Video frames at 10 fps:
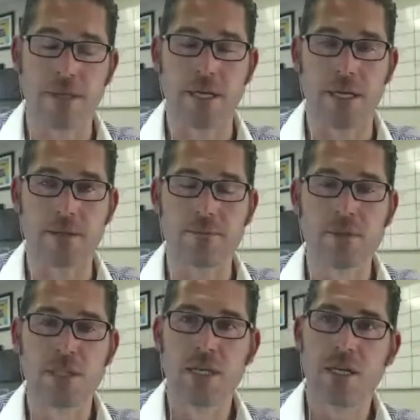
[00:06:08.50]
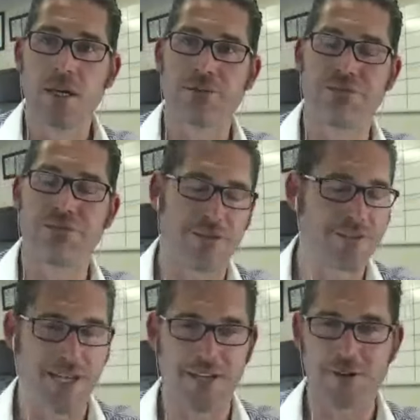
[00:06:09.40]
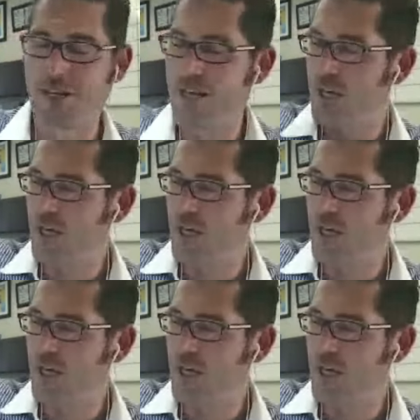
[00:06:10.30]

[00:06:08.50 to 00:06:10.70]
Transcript: thank God. Okay. Zygote. So he